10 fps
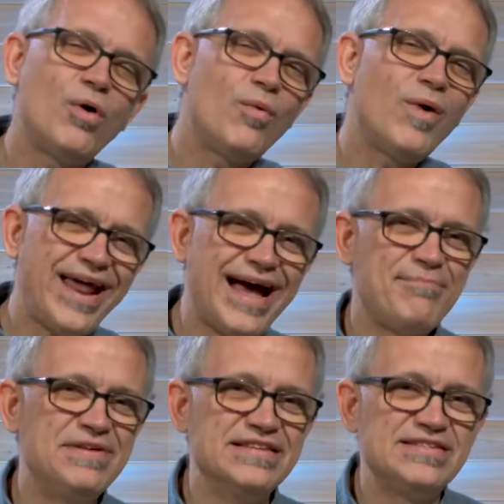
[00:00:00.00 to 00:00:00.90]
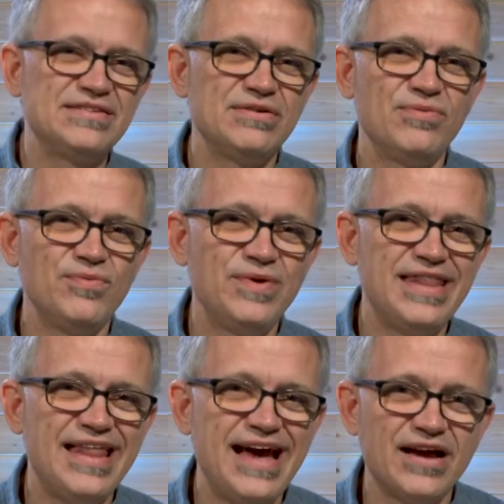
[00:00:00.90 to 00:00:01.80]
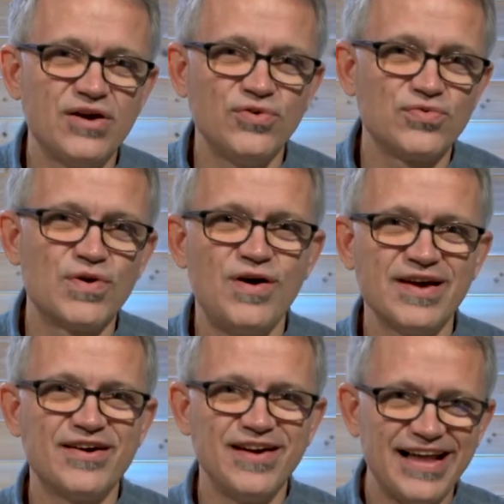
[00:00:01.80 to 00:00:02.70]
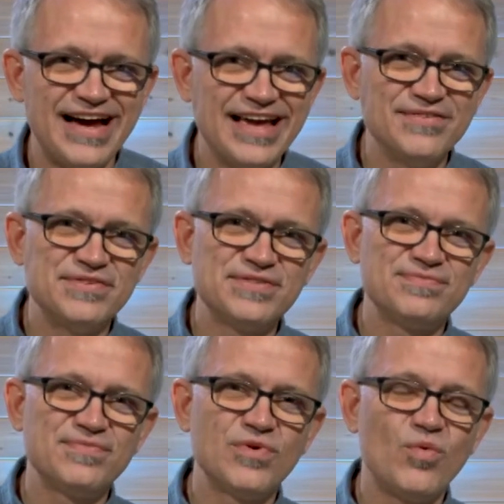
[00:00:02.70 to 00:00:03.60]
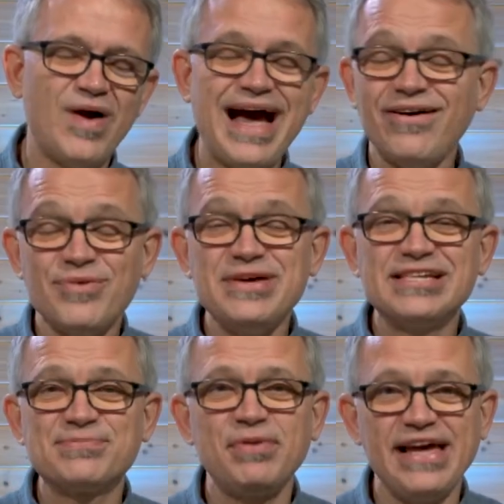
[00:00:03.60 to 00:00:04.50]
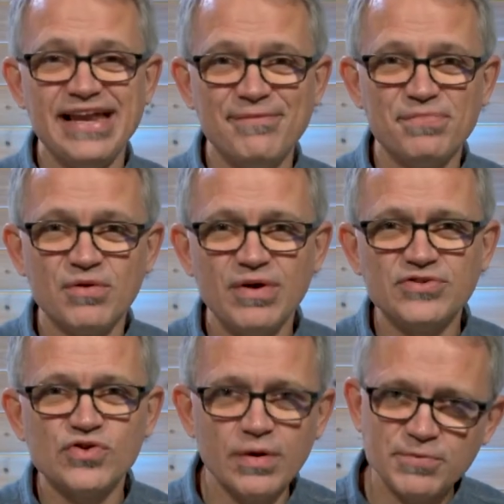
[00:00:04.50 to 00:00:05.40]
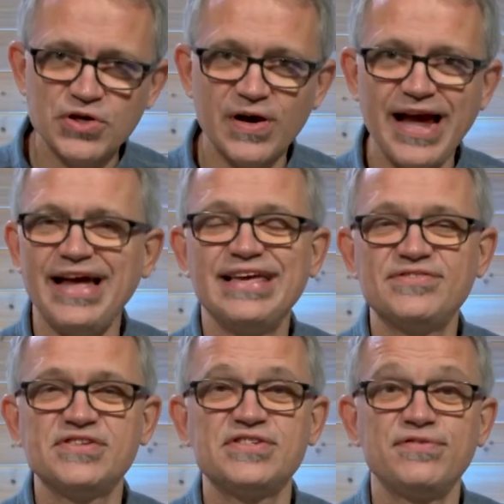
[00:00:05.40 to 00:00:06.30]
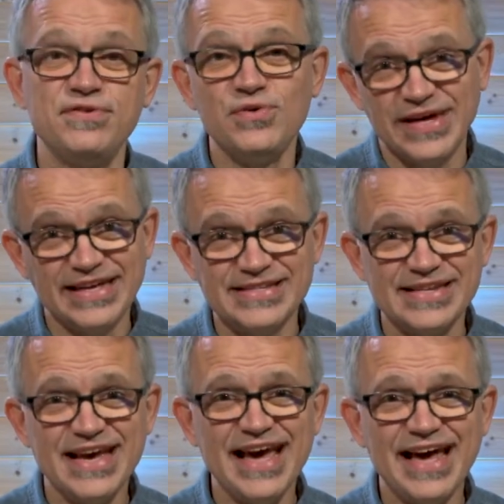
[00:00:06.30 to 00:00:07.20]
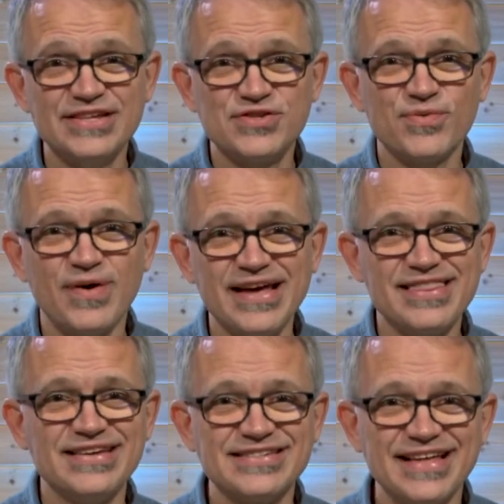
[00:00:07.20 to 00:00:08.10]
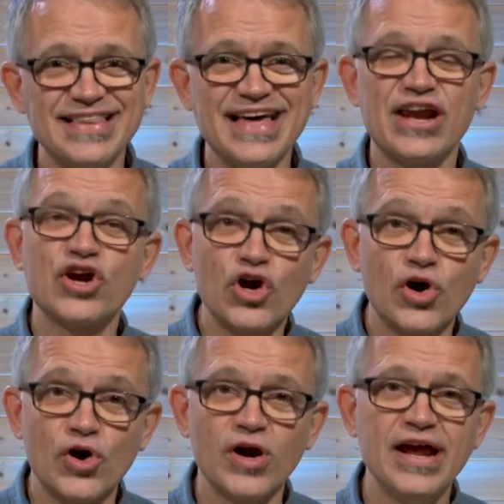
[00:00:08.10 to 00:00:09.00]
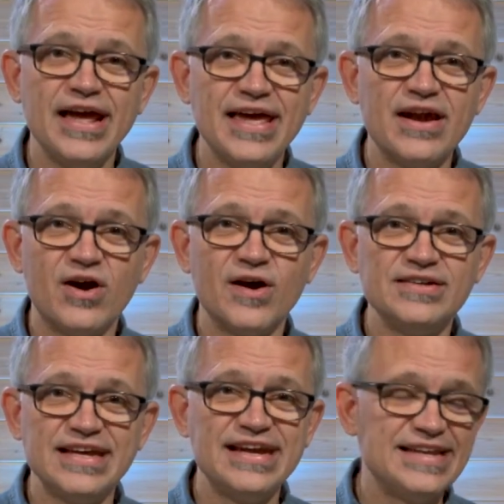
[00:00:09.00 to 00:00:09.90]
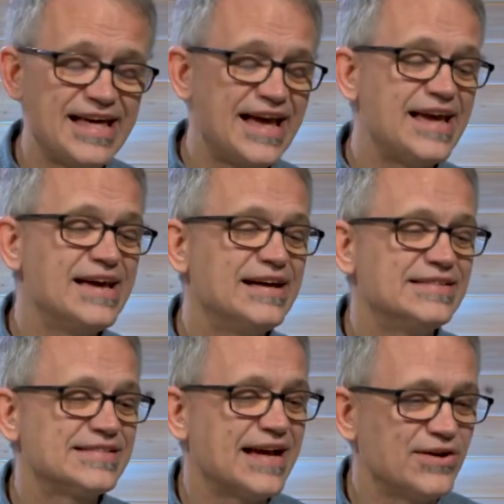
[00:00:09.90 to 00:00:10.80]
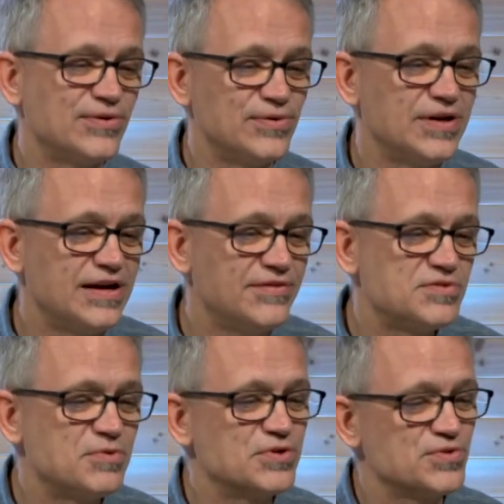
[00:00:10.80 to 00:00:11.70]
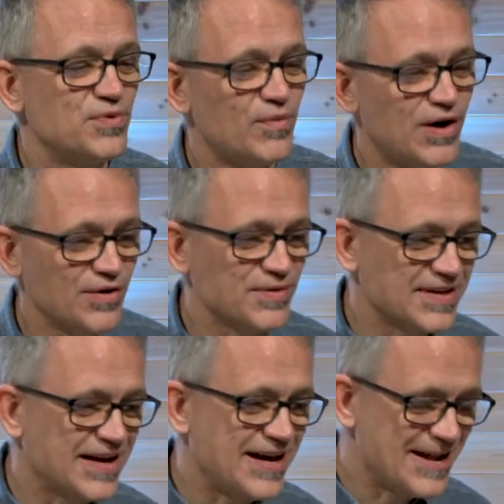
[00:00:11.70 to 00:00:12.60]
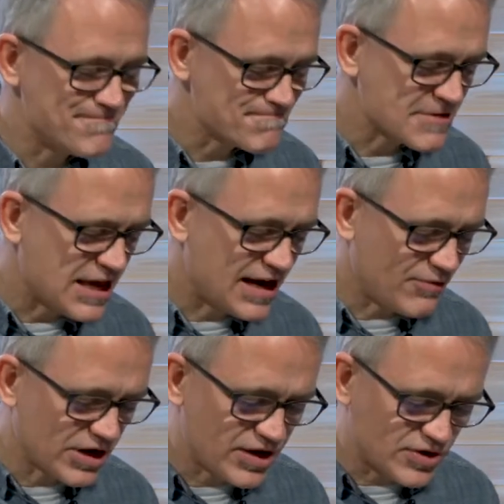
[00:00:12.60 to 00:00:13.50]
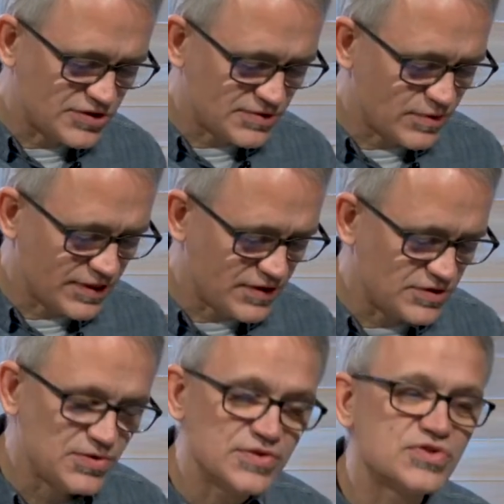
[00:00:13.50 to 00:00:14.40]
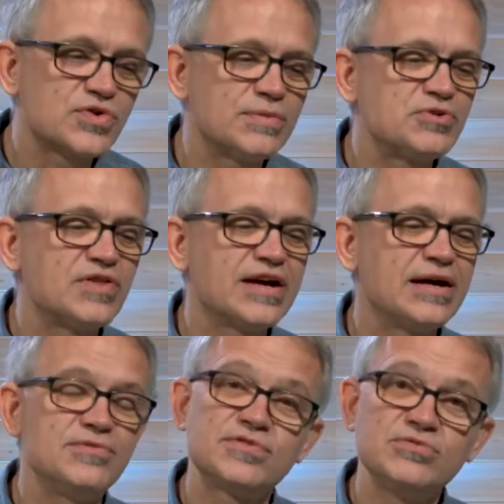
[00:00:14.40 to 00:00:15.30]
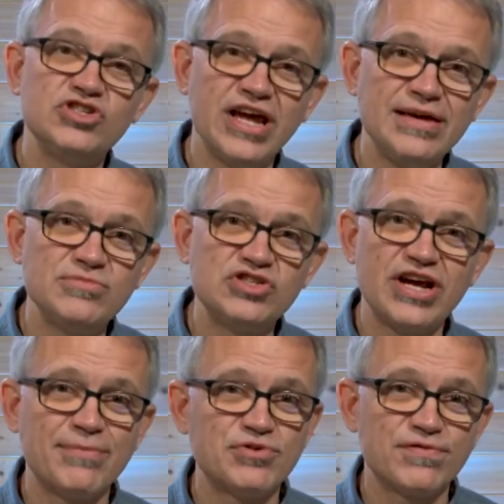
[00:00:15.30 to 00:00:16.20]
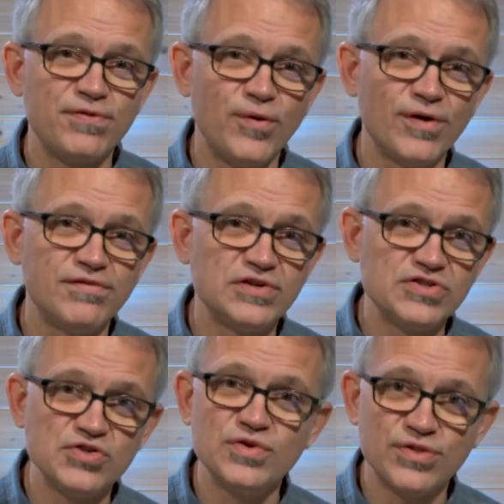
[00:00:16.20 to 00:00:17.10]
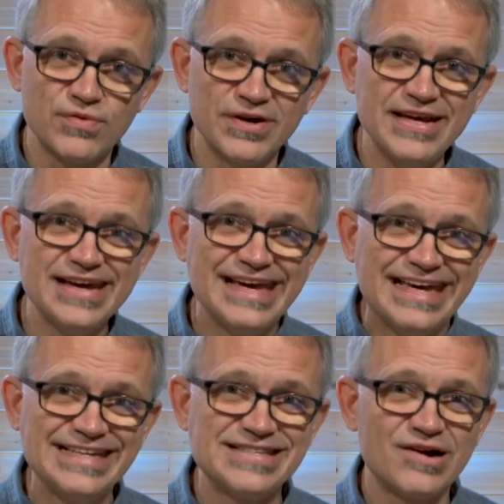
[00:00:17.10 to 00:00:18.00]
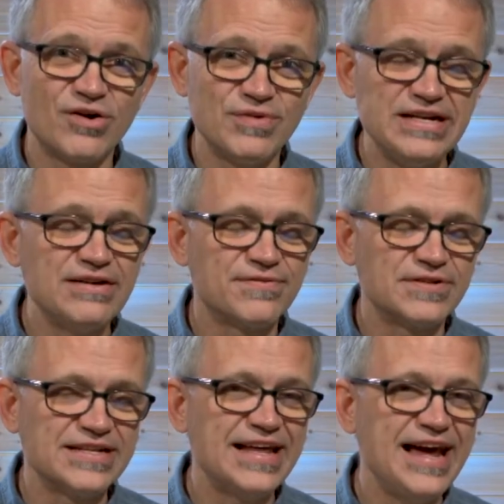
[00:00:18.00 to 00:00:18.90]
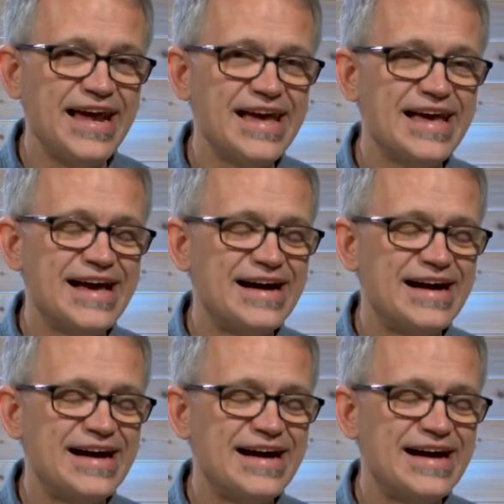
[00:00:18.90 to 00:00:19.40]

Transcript: What happens when that goes wrong in our lives? How can we explain it? Well, Scripture gives us a few hints as to why things like that occur in our day-to-day cycle of spiritual walk with God. And I want to go with you to a scripture that comes from James chapter 4, verse 2 and 3. It's in our reading for today.